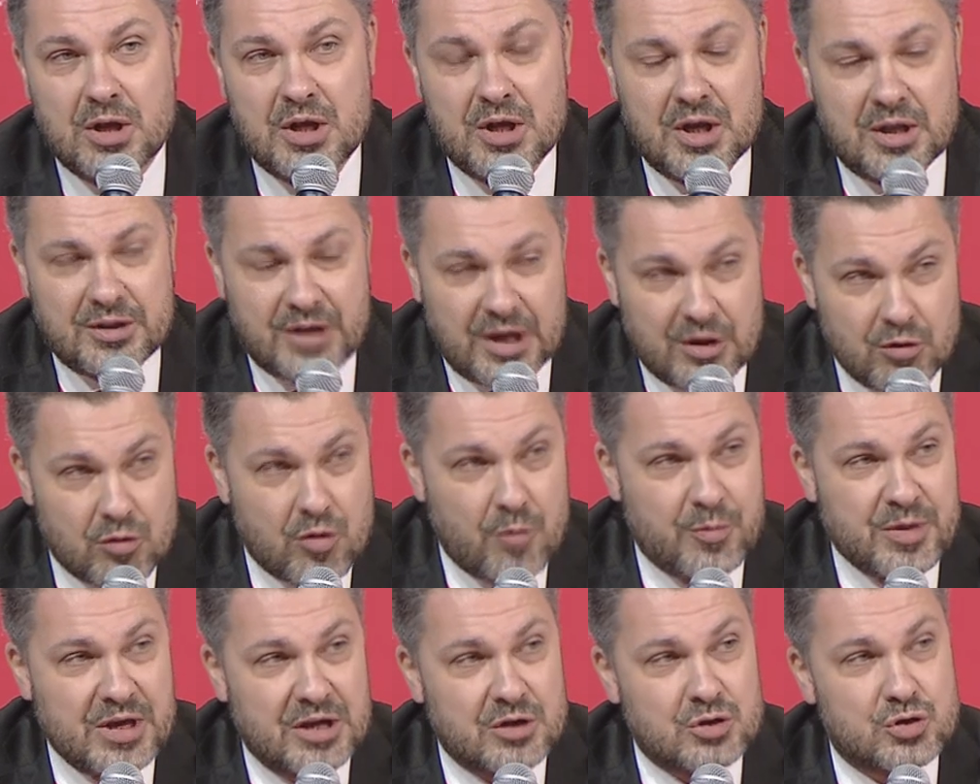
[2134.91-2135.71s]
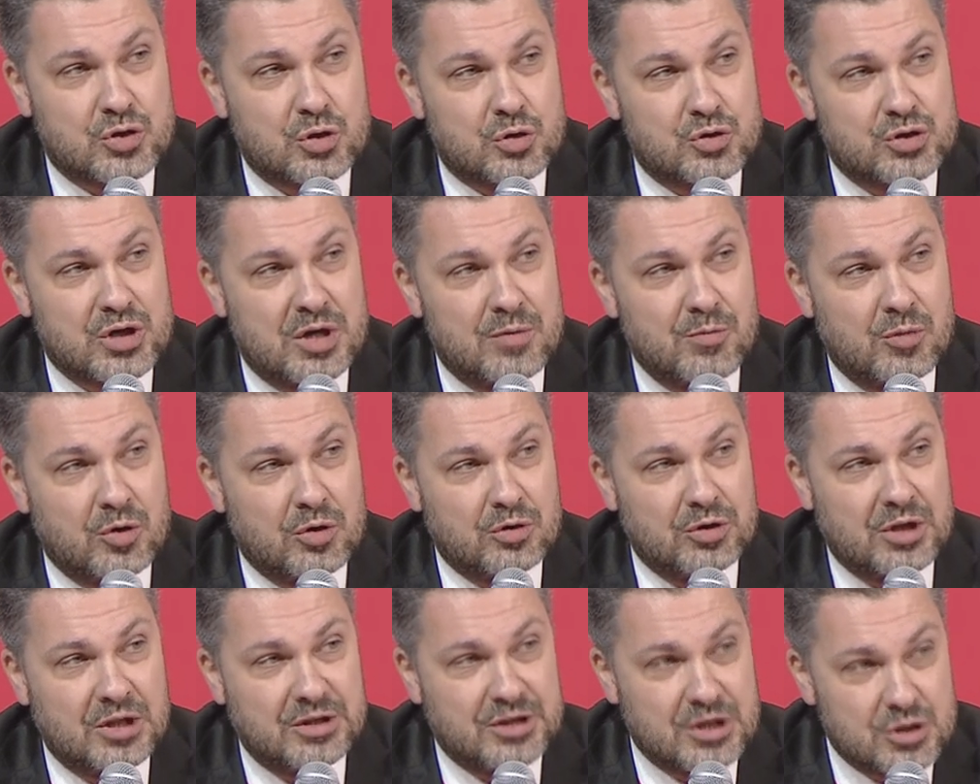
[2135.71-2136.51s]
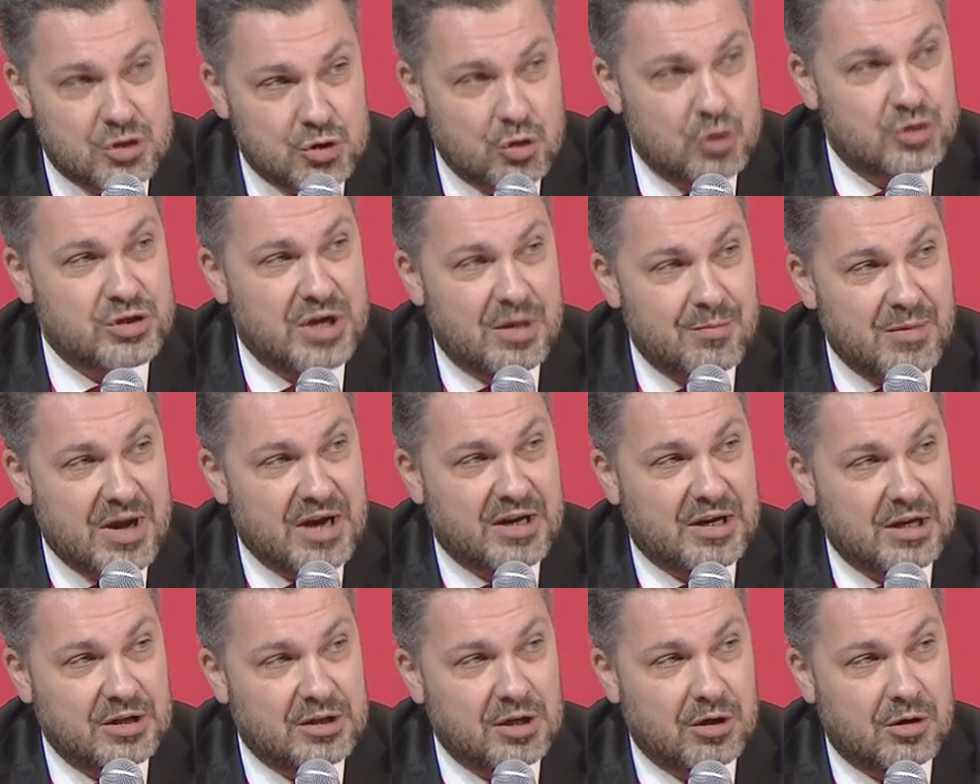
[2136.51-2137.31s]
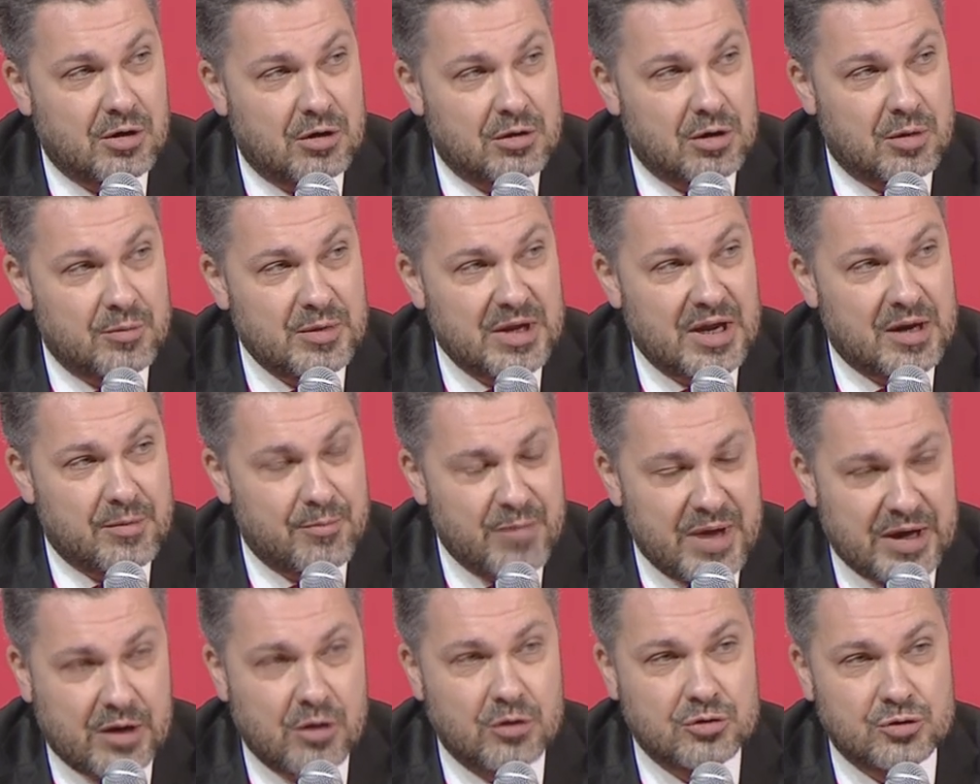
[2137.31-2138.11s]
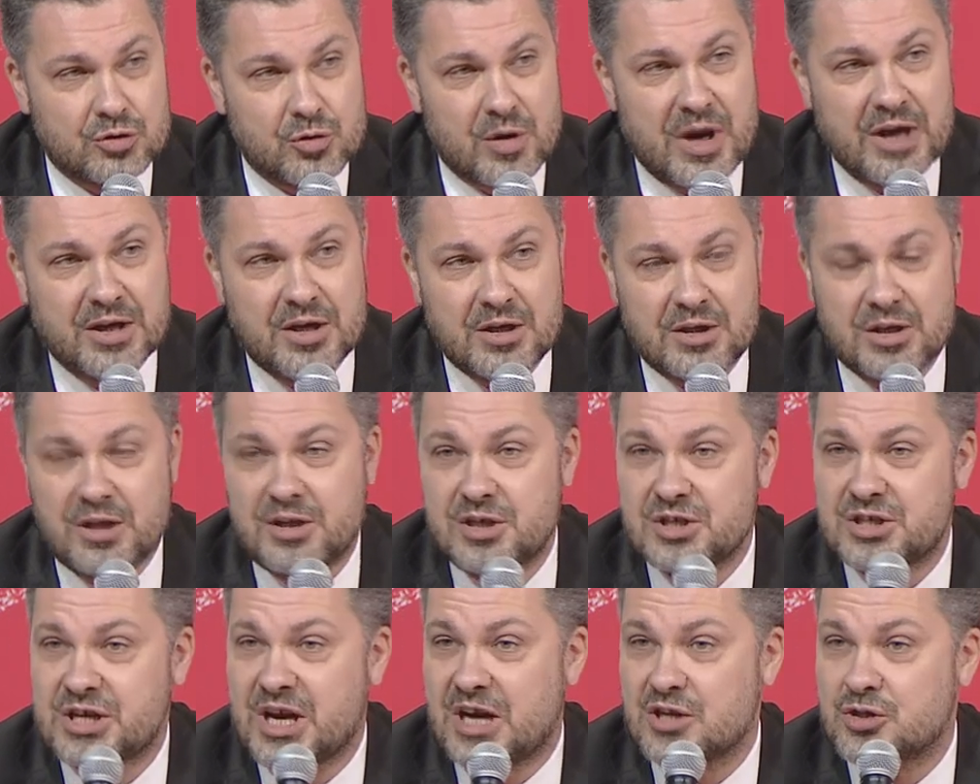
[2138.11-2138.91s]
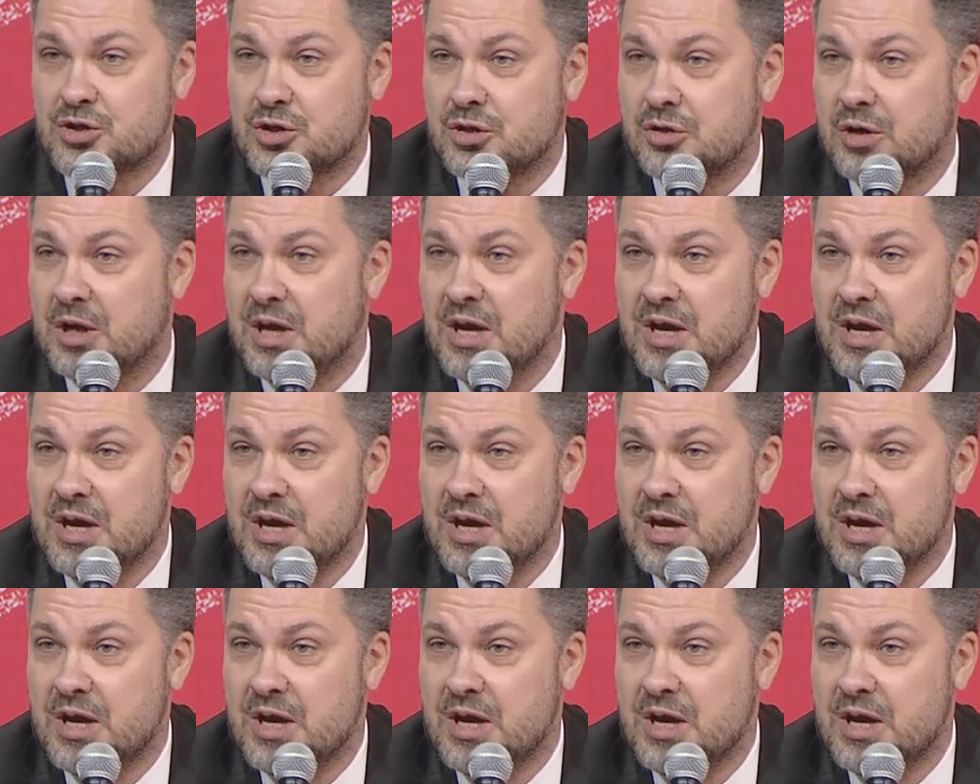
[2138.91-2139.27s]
the European social model, the social market economy are back on track in the discussion